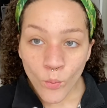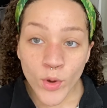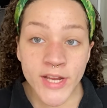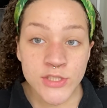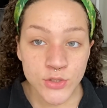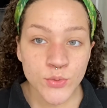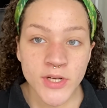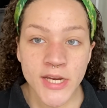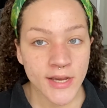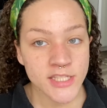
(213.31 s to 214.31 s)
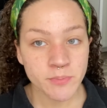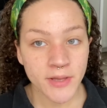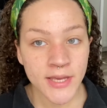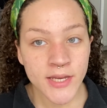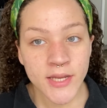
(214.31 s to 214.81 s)
What I do when I
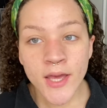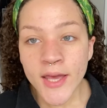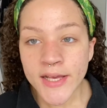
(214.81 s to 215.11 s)
explain